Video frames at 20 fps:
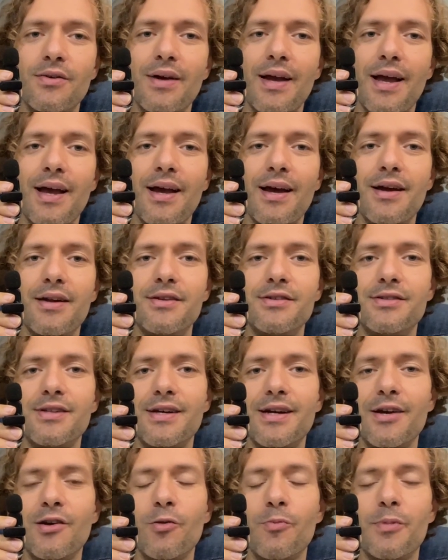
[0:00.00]
and
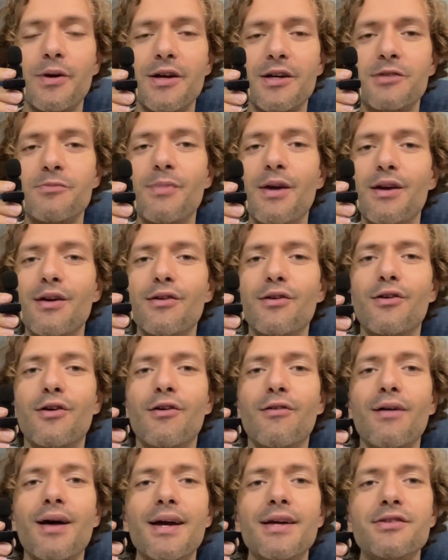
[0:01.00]
I hope it expanded your
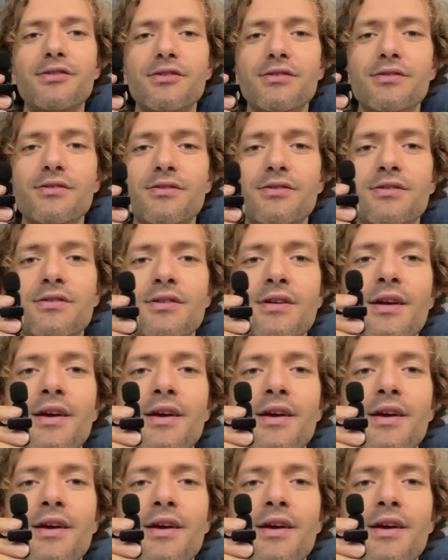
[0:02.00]
horizons.